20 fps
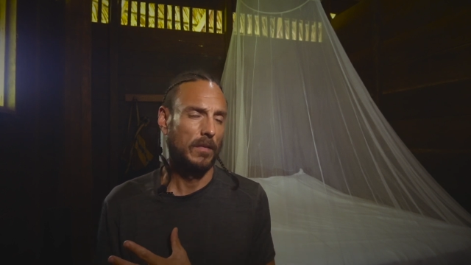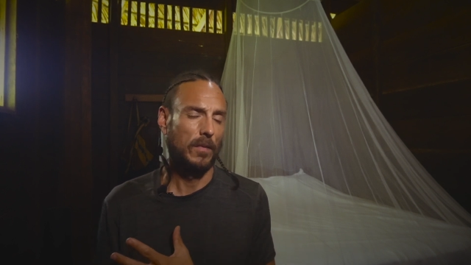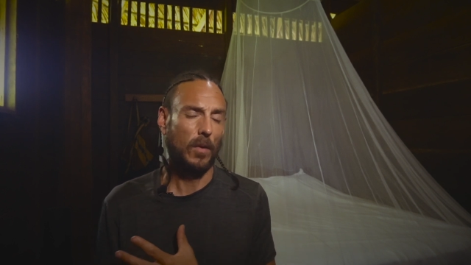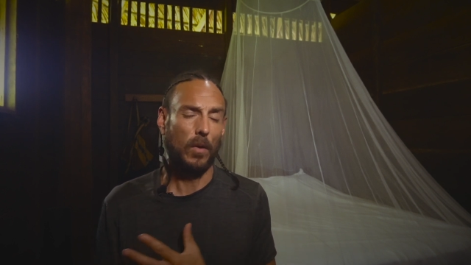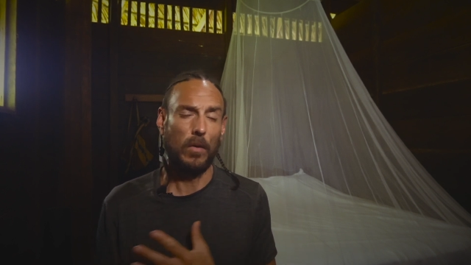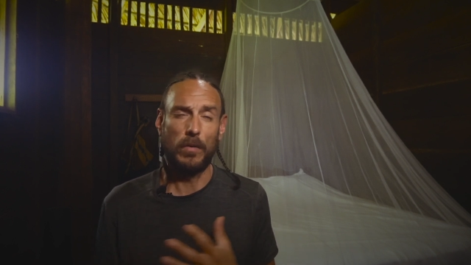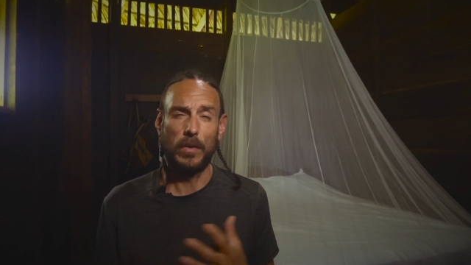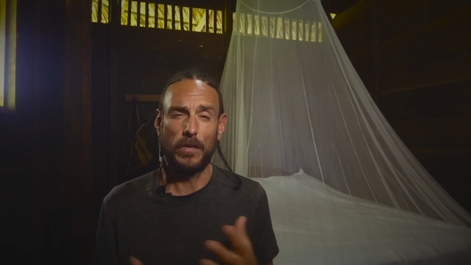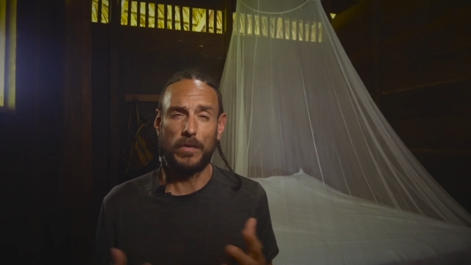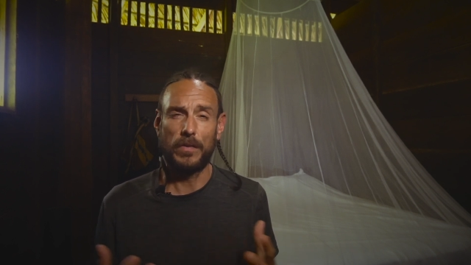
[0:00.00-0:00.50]

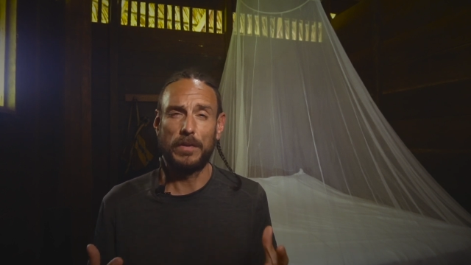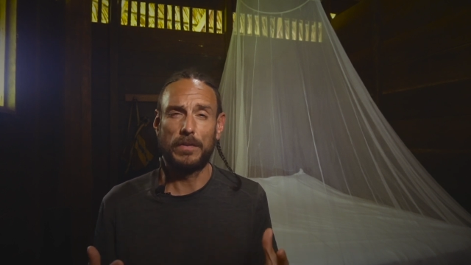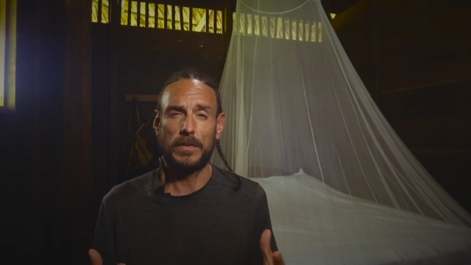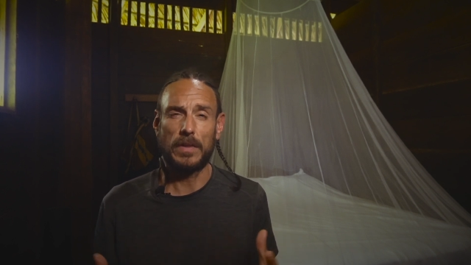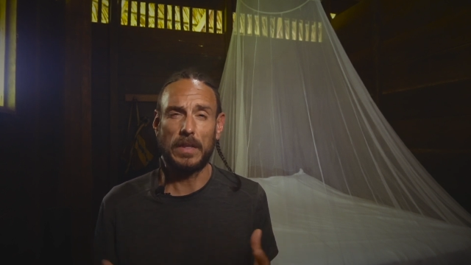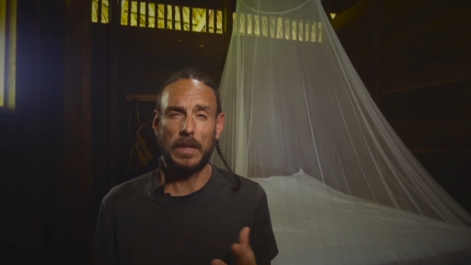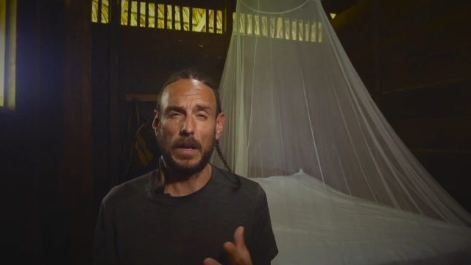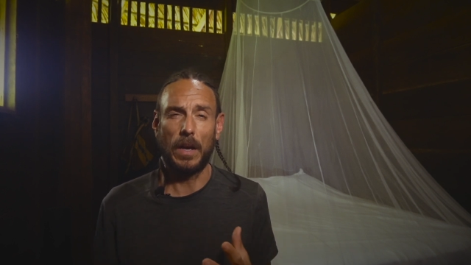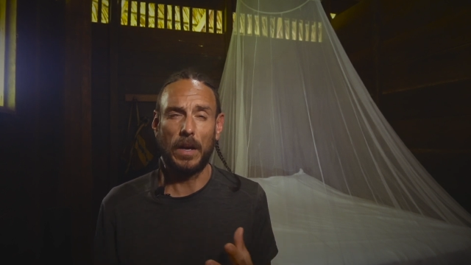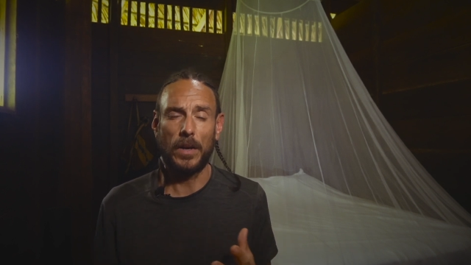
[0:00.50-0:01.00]
over
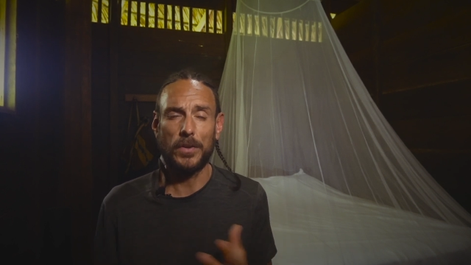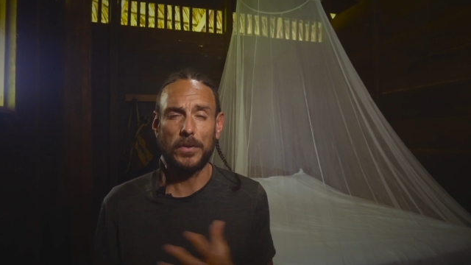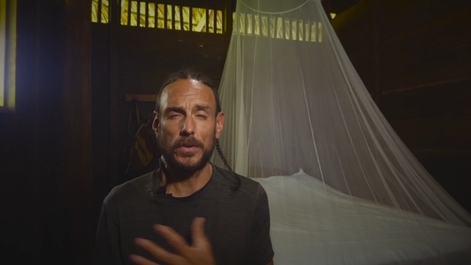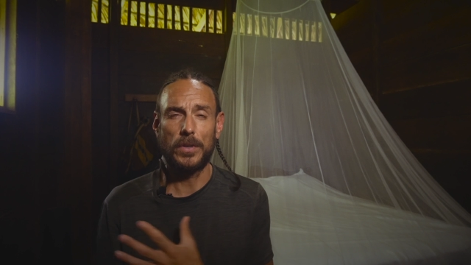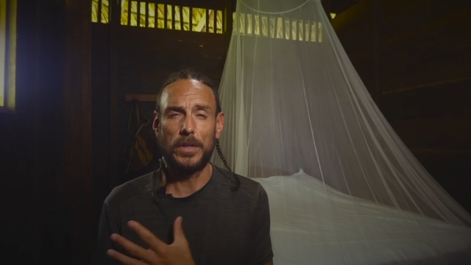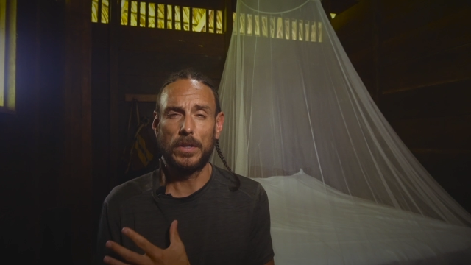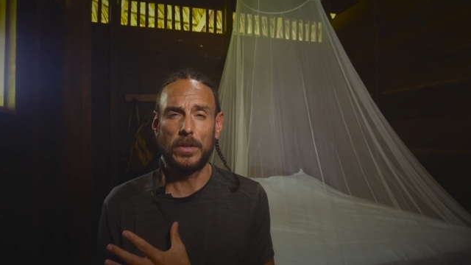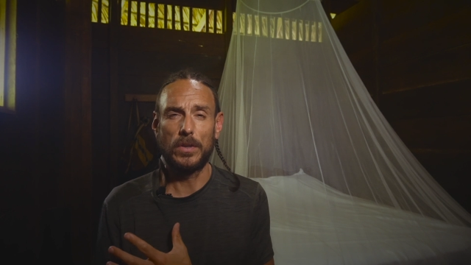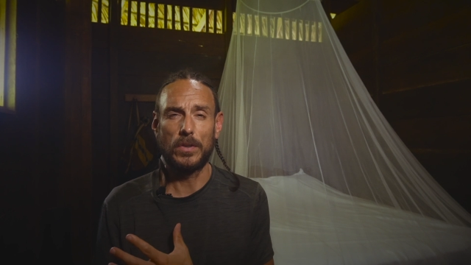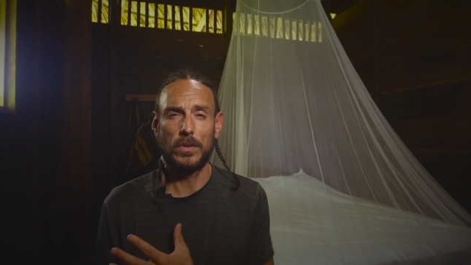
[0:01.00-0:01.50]
1,500
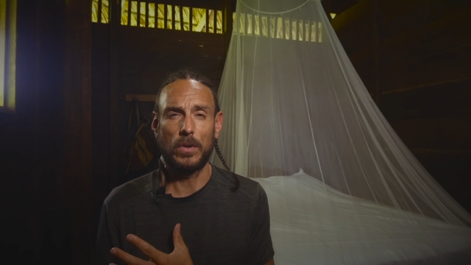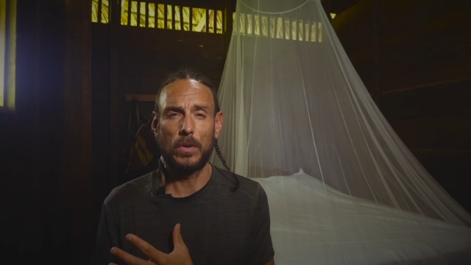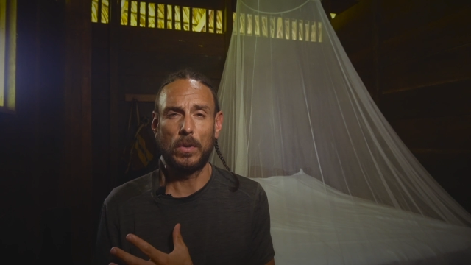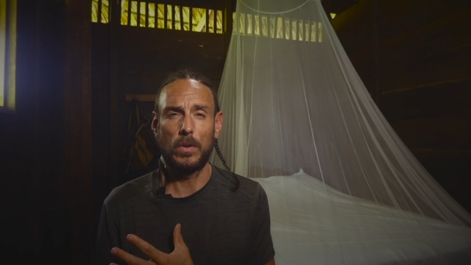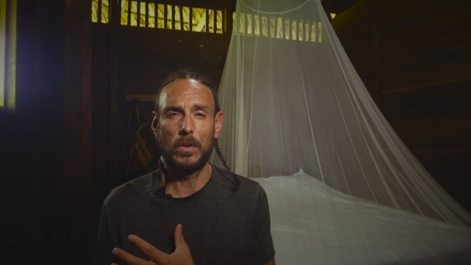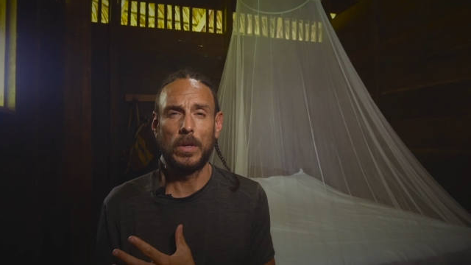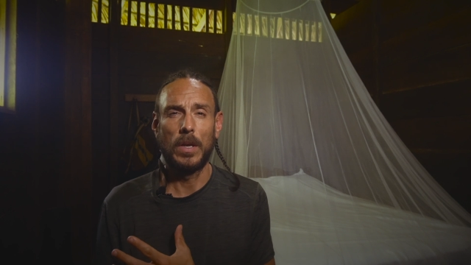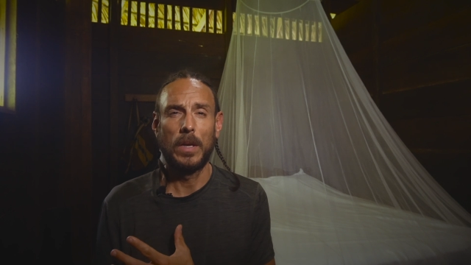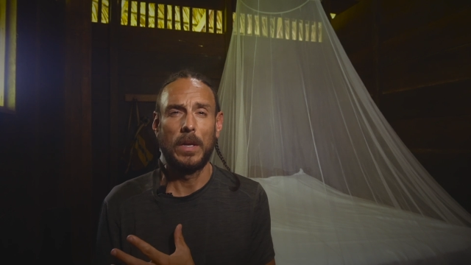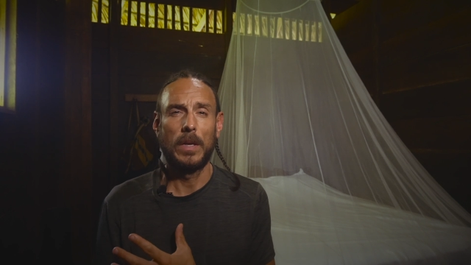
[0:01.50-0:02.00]
years
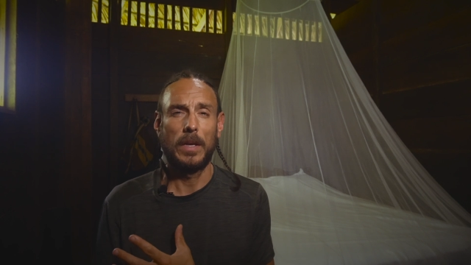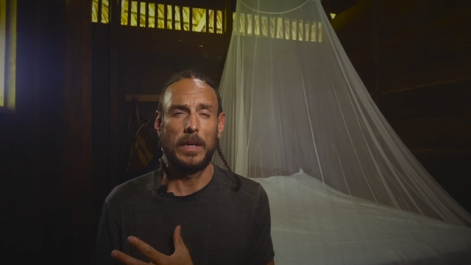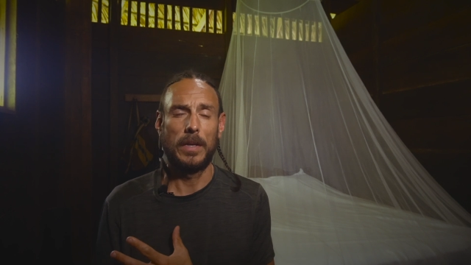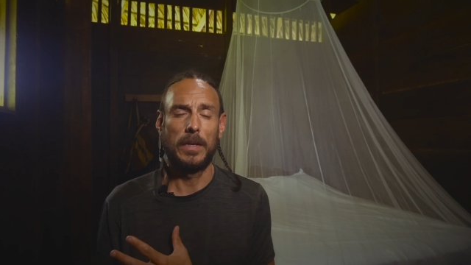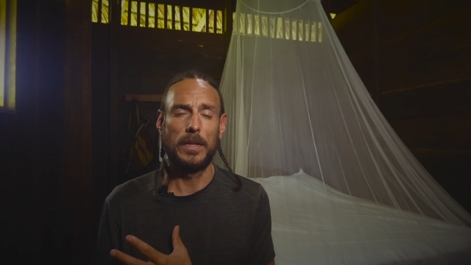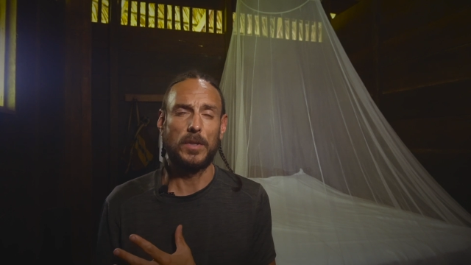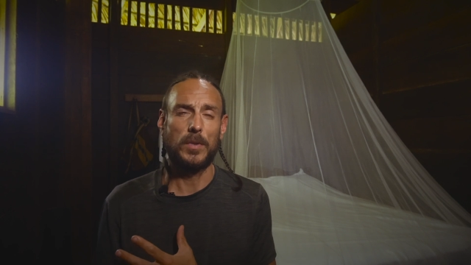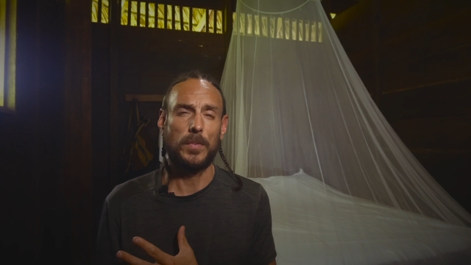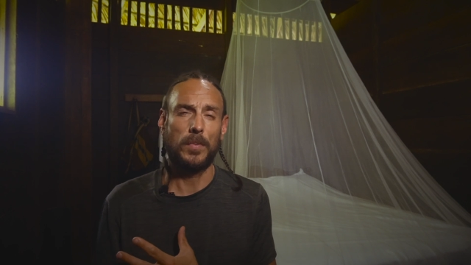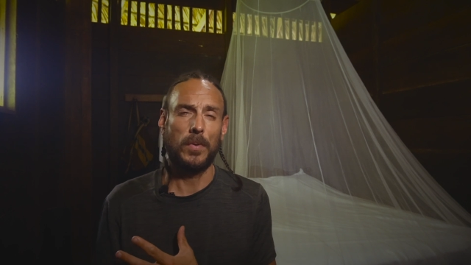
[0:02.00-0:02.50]
old in
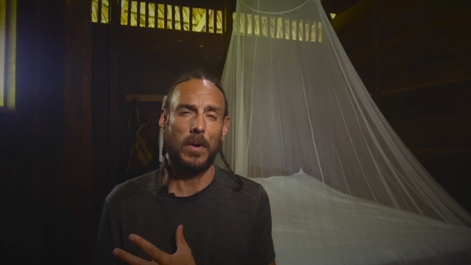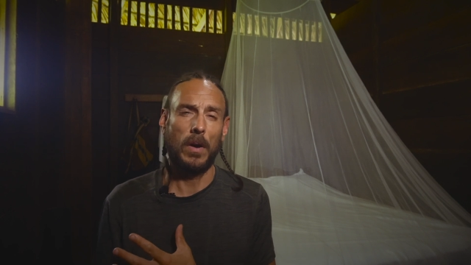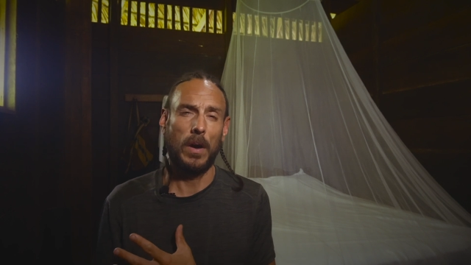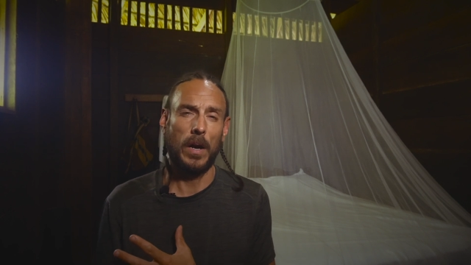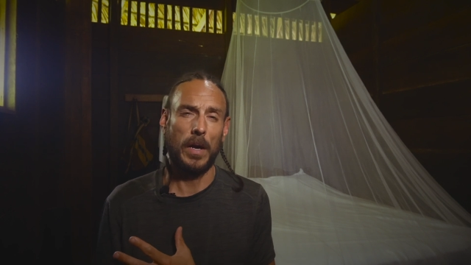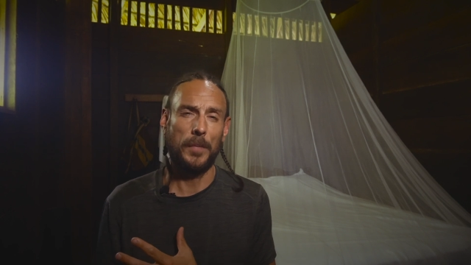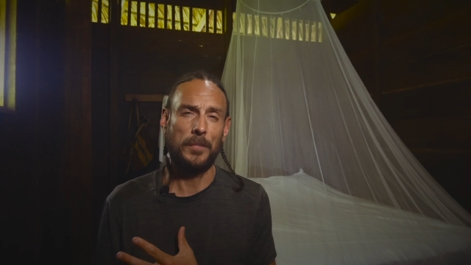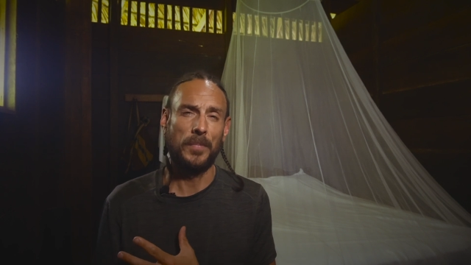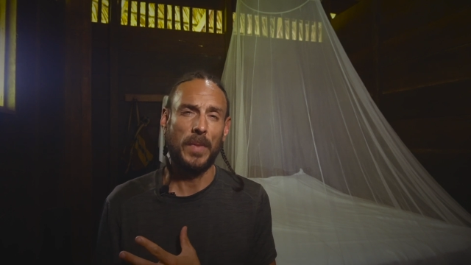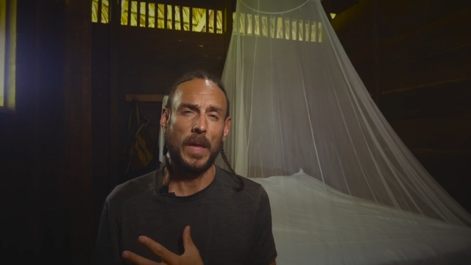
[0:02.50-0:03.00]
its
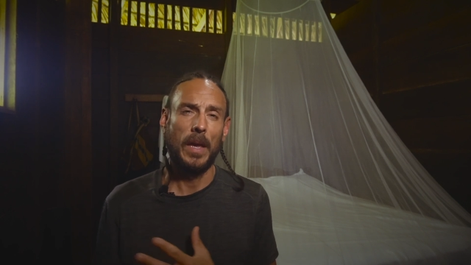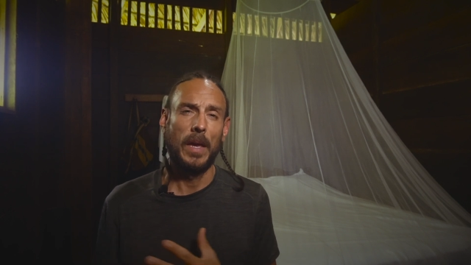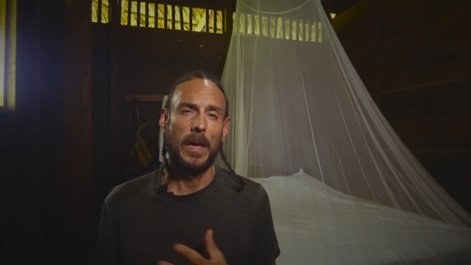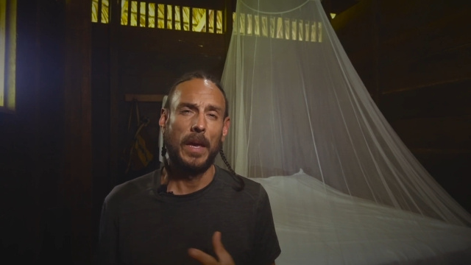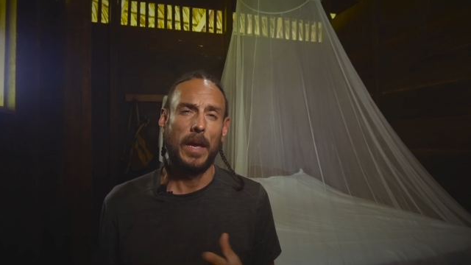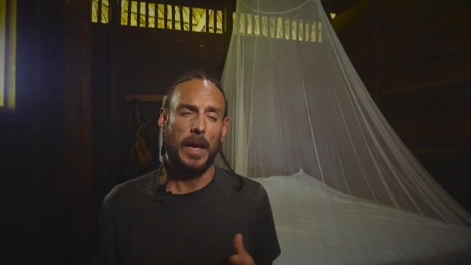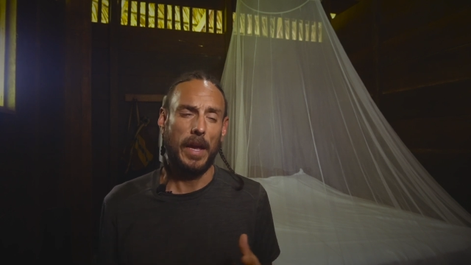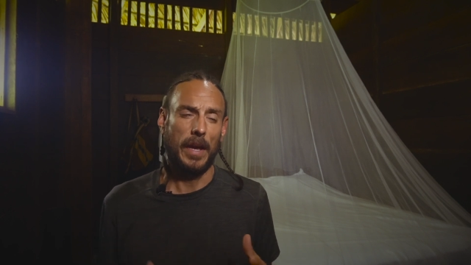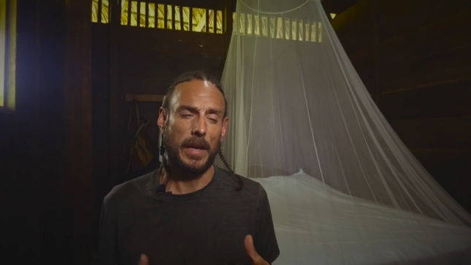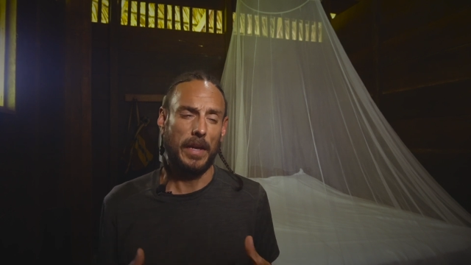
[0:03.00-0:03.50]
prime.
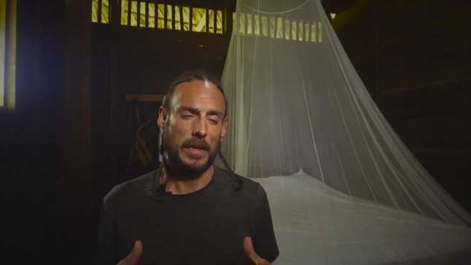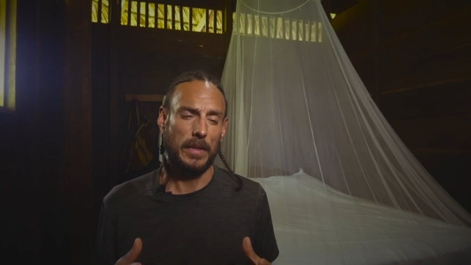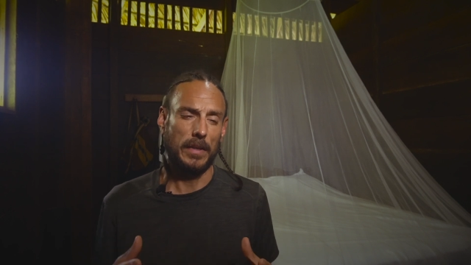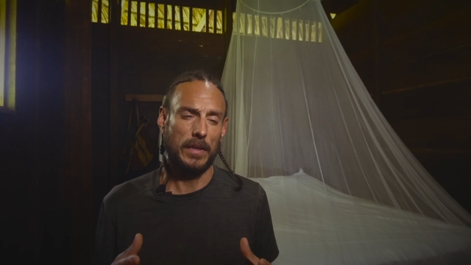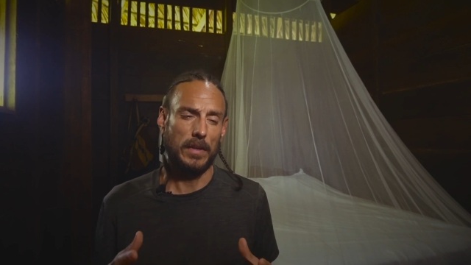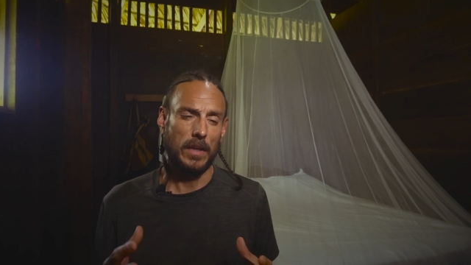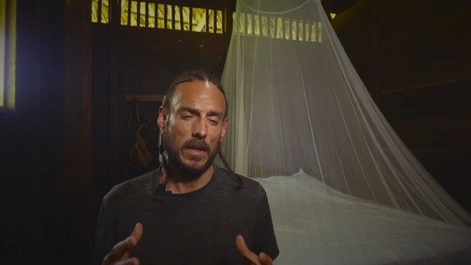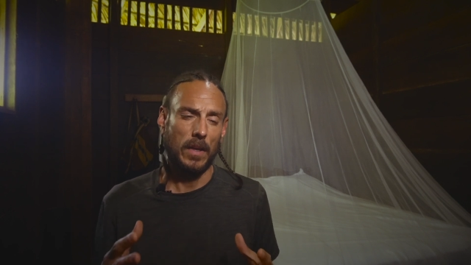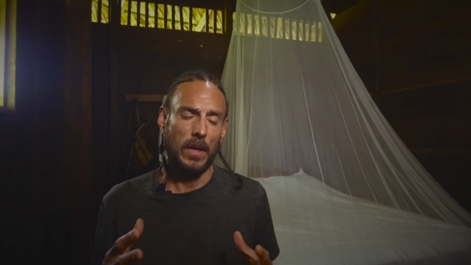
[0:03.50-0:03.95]
And